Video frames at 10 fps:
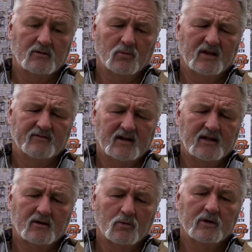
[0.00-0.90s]
we have an
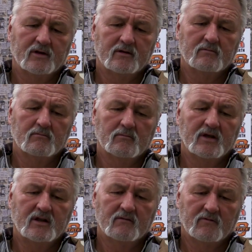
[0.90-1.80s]
antiquated
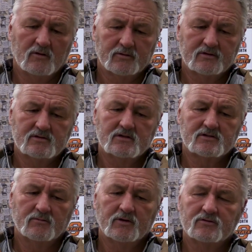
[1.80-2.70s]
medium voltage
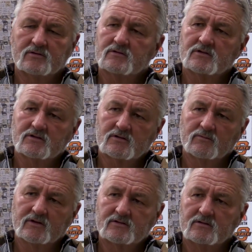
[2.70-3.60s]
distribution system
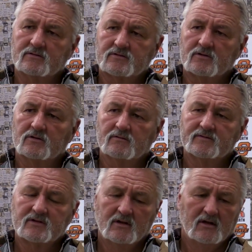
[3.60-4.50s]
that still
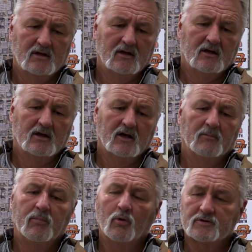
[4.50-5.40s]
serves a
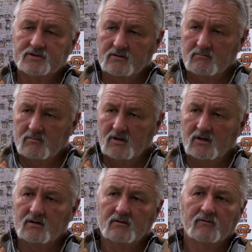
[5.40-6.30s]
portion
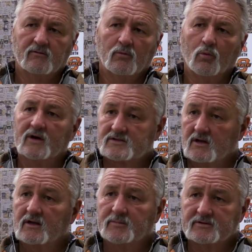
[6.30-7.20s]
of West
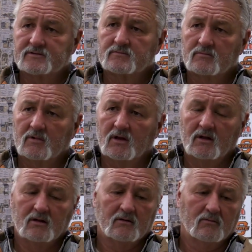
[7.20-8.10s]
Campus,
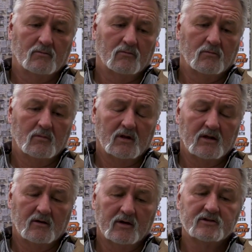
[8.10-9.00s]
and
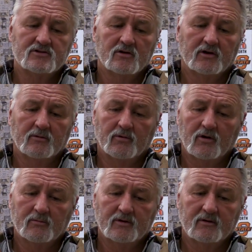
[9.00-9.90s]
our engineering
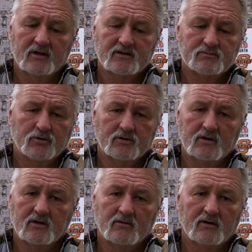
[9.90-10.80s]
department has put
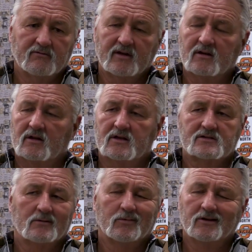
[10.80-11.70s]
together a
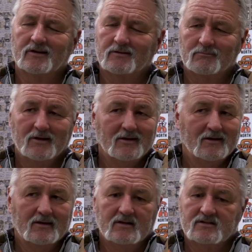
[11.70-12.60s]
fantastic plan,
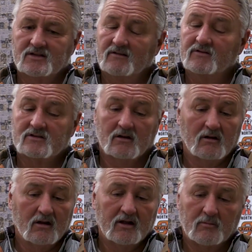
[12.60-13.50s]
saved us a
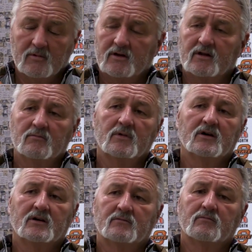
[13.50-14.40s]
lot of money
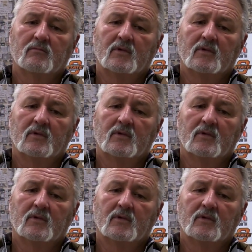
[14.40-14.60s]
by